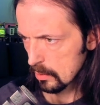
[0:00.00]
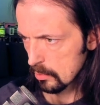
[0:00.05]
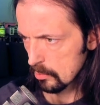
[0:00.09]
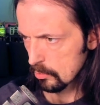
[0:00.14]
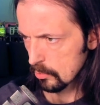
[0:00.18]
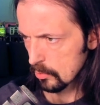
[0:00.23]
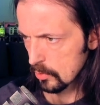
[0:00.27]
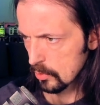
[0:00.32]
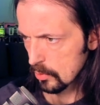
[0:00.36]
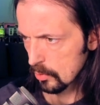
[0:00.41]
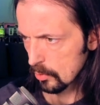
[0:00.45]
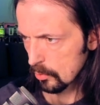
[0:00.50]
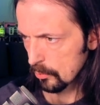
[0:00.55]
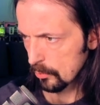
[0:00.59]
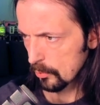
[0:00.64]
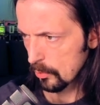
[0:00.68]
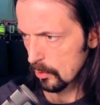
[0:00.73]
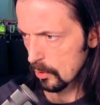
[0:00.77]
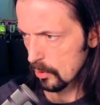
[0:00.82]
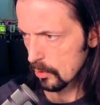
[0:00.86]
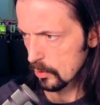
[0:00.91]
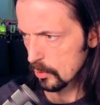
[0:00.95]
So
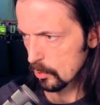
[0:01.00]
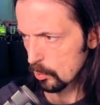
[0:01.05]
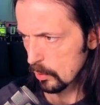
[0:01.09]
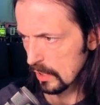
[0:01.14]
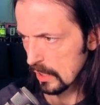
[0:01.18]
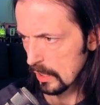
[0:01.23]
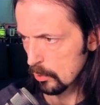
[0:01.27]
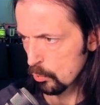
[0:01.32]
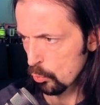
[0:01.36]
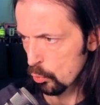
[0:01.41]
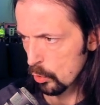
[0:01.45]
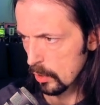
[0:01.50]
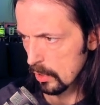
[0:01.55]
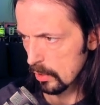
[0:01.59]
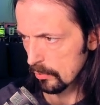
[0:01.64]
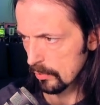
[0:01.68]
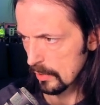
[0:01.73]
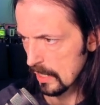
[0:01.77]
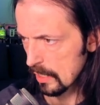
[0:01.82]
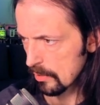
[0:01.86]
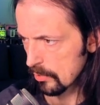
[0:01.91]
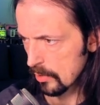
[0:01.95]
first we get rid of
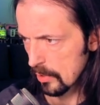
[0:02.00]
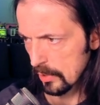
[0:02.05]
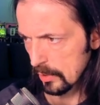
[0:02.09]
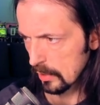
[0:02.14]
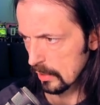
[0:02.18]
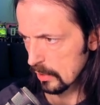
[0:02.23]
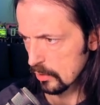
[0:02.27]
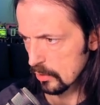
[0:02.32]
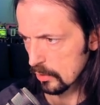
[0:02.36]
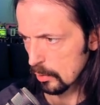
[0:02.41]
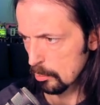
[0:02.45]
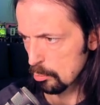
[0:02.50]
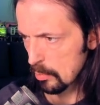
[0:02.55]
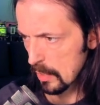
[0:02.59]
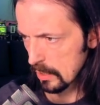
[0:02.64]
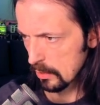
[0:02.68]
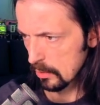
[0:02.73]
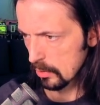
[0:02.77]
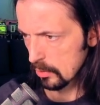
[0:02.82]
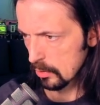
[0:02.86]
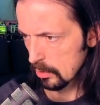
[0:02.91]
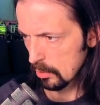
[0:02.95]
everything that's not
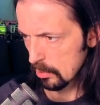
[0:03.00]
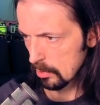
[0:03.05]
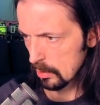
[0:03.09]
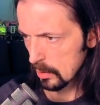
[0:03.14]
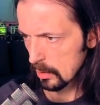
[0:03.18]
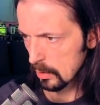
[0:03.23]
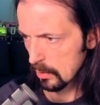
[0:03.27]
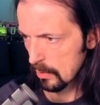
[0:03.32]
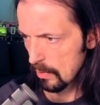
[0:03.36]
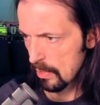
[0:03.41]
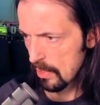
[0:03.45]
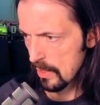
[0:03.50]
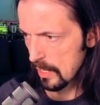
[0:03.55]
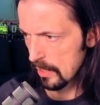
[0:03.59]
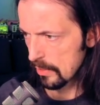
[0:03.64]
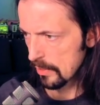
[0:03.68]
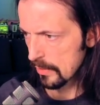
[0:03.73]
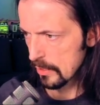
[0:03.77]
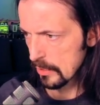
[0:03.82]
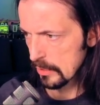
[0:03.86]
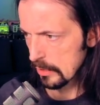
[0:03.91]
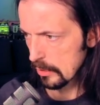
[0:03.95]
mandatory, then
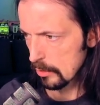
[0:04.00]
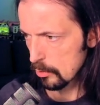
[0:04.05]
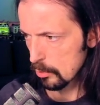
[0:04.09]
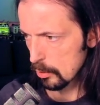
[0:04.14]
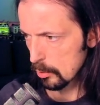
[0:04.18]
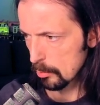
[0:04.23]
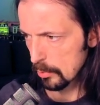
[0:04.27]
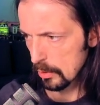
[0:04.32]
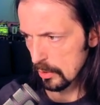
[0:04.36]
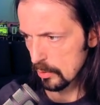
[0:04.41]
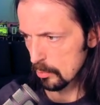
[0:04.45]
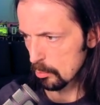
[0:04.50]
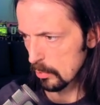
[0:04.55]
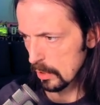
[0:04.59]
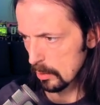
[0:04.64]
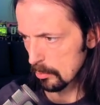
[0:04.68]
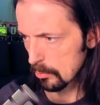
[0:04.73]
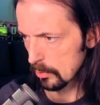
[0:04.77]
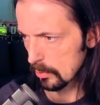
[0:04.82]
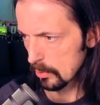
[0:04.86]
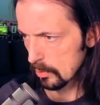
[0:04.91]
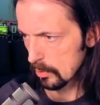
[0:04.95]
this loop is
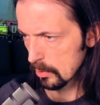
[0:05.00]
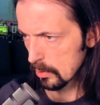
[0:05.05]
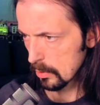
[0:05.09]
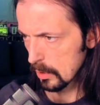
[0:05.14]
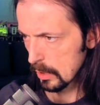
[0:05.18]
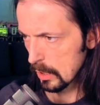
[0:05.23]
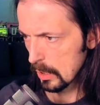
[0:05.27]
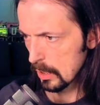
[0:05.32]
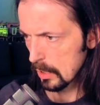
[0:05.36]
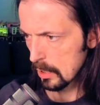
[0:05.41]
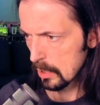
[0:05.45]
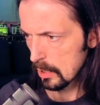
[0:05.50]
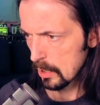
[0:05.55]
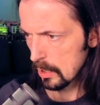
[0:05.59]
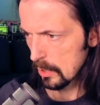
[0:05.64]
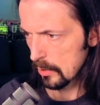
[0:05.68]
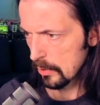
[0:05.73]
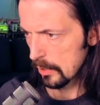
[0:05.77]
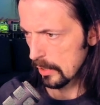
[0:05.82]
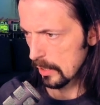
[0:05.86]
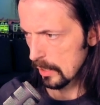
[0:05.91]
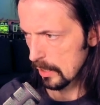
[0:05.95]
minimal and
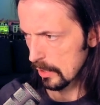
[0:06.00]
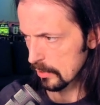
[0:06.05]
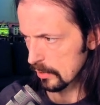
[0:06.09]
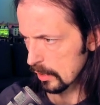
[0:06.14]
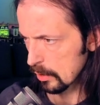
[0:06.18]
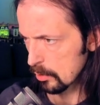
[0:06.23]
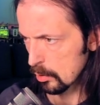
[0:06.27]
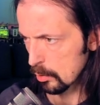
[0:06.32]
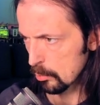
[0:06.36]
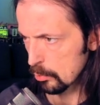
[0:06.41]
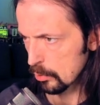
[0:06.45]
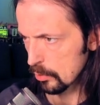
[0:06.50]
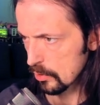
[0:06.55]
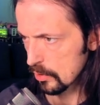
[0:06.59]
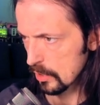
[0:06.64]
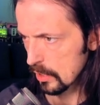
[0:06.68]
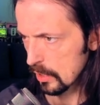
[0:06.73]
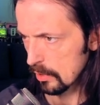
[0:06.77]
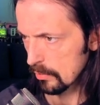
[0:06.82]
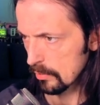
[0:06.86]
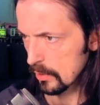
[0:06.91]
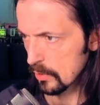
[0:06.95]
it has attribute
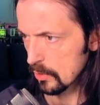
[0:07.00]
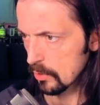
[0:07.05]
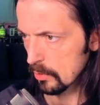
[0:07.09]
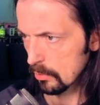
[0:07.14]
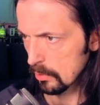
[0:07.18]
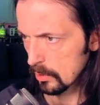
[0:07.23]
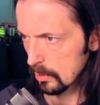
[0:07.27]
stuff and so